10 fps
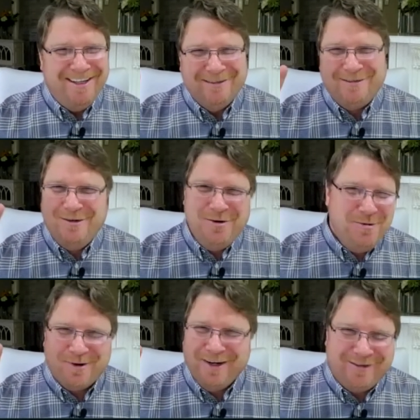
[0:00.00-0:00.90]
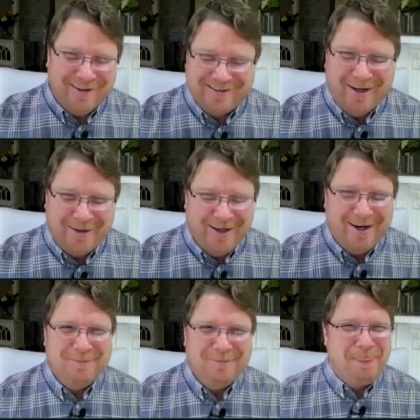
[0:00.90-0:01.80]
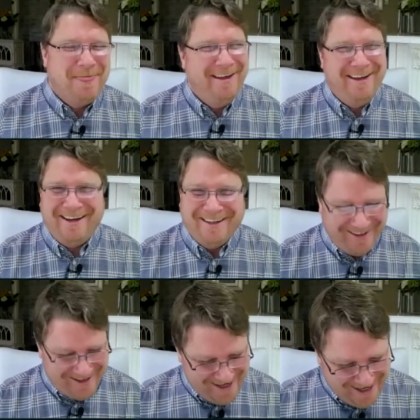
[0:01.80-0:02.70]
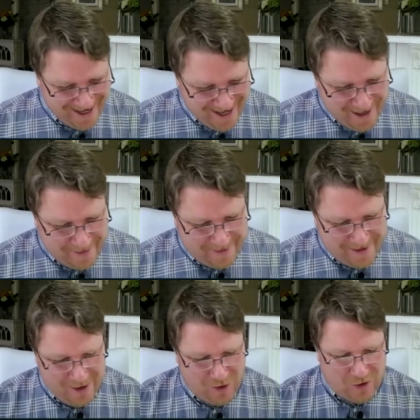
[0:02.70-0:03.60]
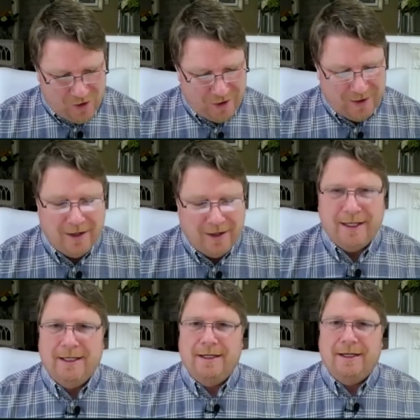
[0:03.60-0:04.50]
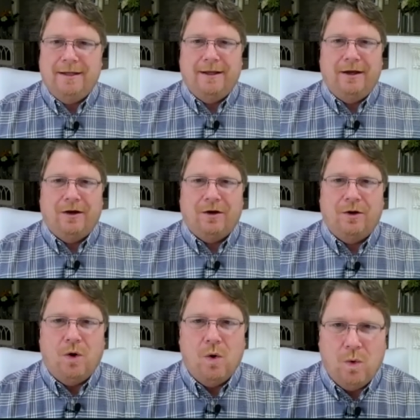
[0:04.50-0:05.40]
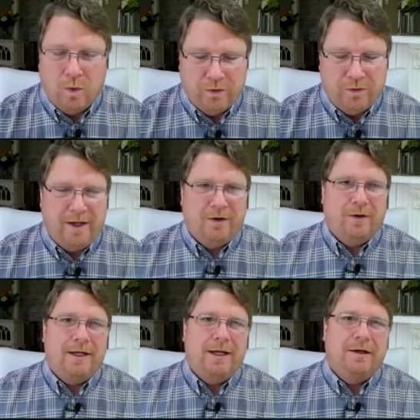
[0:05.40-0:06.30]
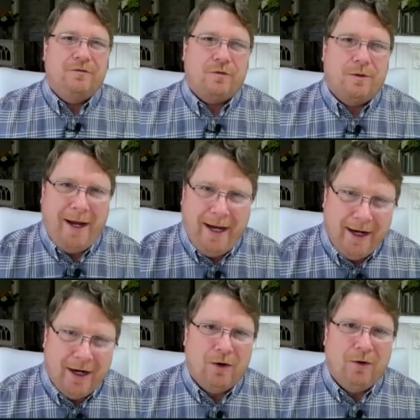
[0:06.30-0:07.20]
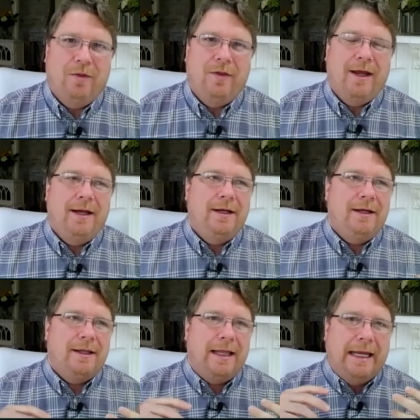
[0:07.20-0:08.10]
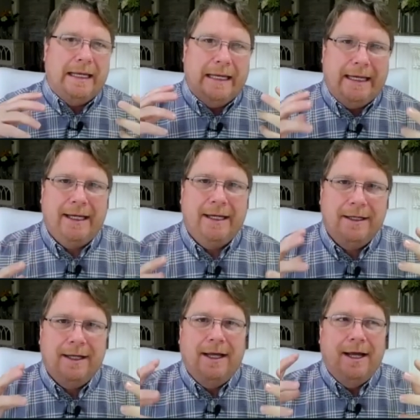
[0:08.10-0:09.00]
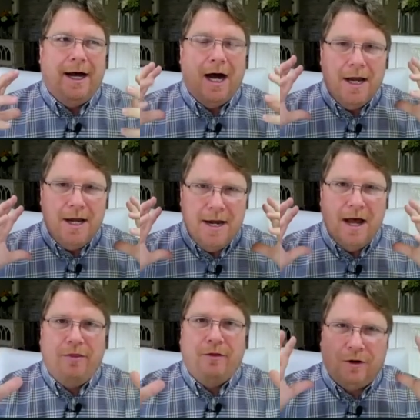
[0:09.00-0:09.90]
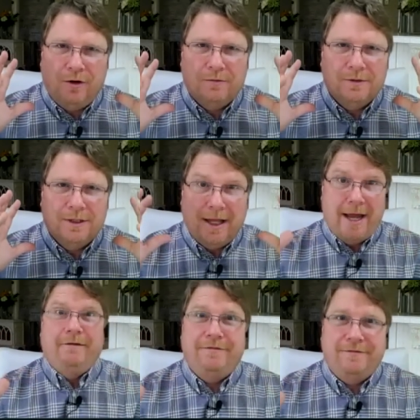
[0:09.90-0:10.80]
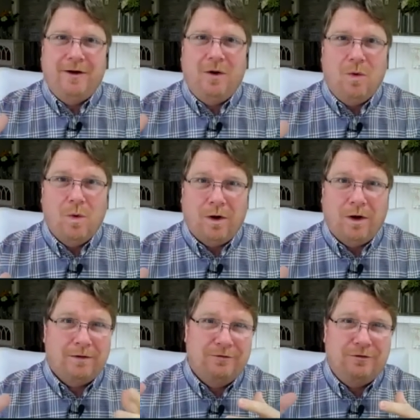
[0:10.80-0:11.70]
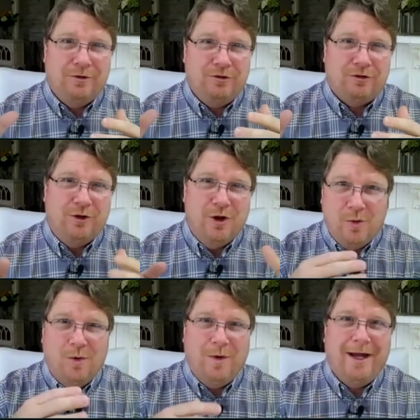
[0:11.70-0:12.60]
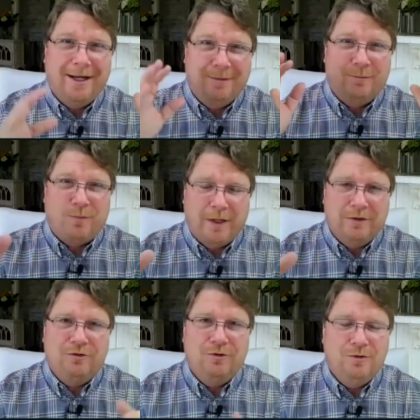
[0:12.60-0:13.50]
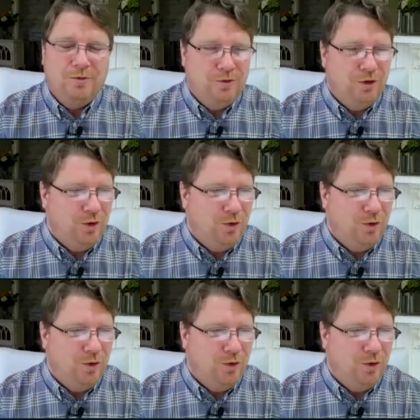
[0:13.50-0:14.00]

yeah, bridges out there. they, they are uh, in. They are old. They are in need of repair. They they need another life, or to just go away and bring two new